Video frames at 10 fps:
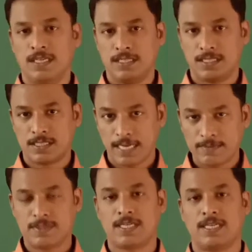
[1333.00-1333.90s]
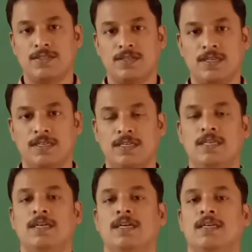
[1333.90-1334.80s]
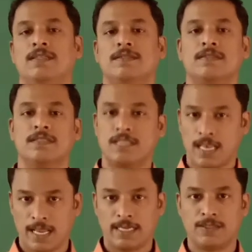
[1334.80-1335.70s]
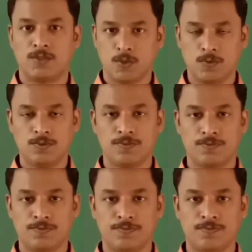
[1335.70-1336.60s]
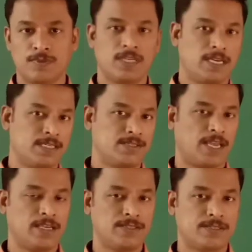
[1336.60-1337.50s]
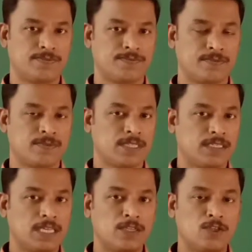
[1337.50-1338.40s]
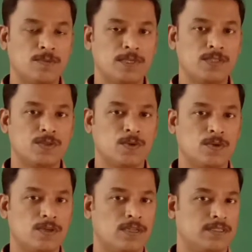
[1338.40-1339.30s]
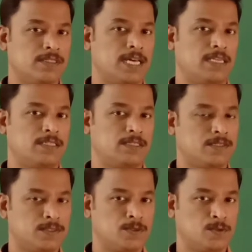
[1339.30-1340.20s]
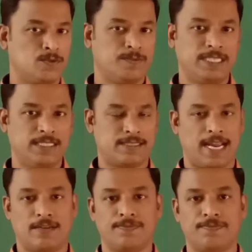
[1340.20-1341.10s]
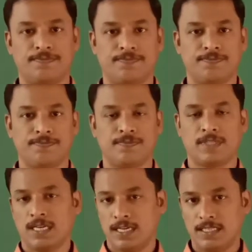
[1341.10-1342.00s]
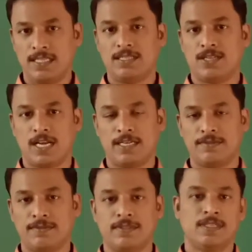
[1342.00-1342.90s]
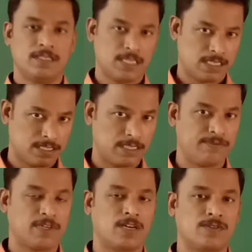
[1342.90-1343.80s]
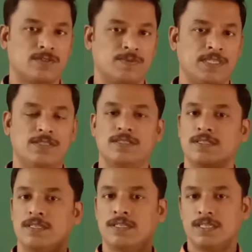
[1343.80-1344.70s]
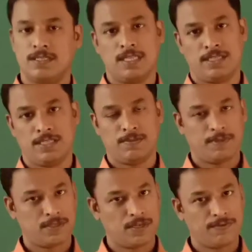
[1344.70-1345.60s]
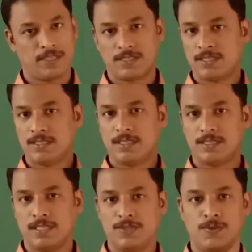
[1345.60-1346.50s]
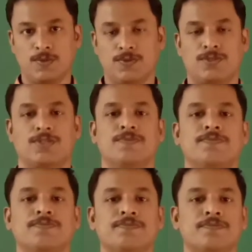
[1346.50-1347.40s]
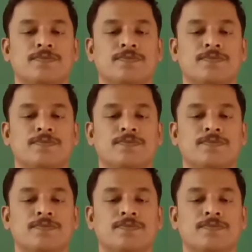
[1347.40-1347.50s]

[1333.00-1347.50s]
In the same stanza, in the line 2, he says, "The human soul that through me ran." In this line, the same figure of speech, that is personification, is used,